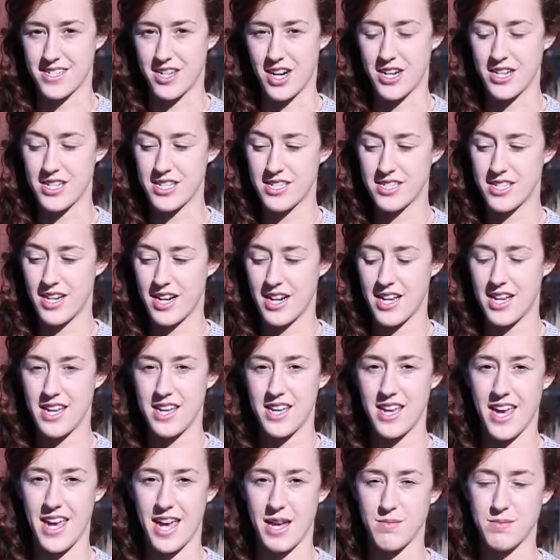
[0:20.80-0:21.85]
Our
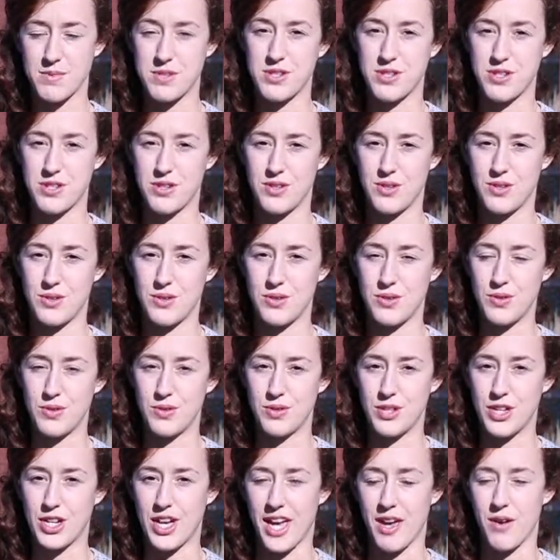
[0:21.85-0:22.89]
study aims
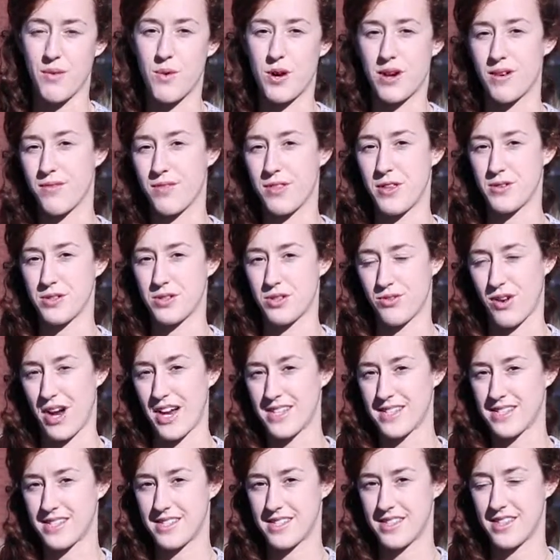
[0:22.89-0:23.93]
to look at one of those
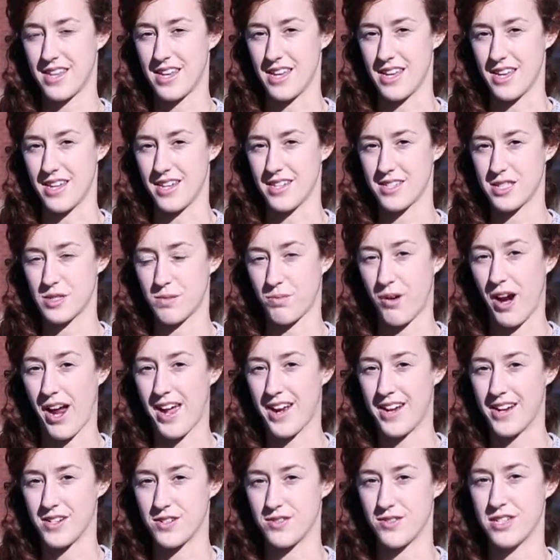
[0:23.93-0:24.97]
threats, the
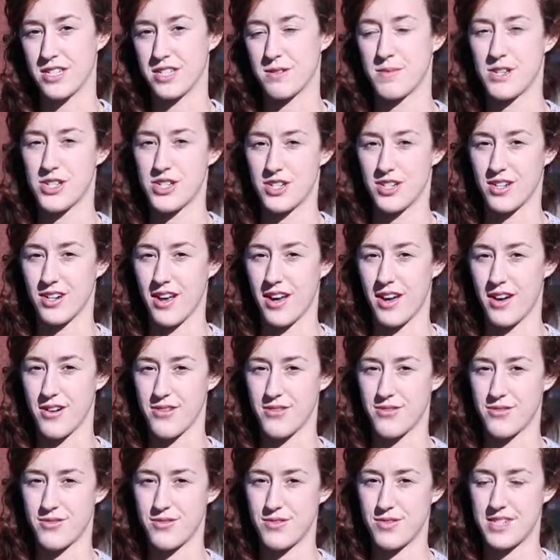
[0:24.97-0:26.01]
spread and transmission
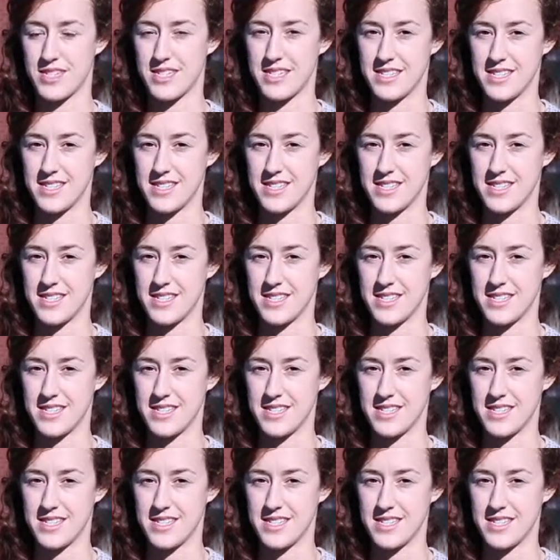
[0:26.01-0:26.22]
of